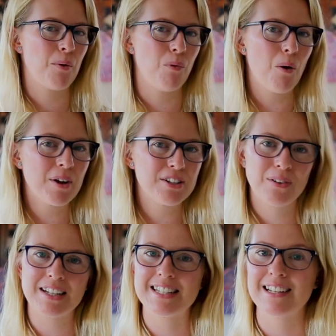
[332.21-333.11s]
What we're
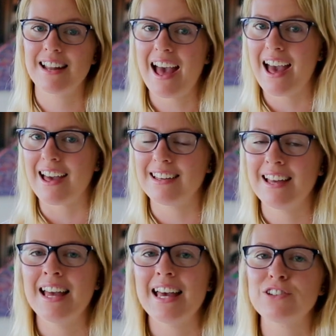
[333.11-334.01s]
doing today
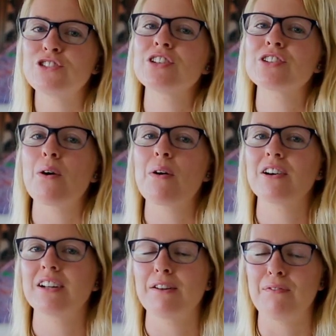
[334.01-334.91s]
is just
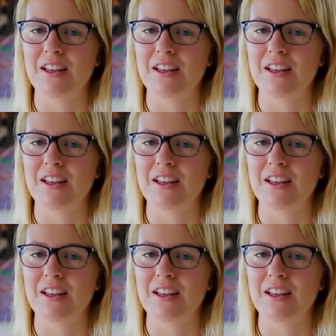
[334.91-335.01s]
going on an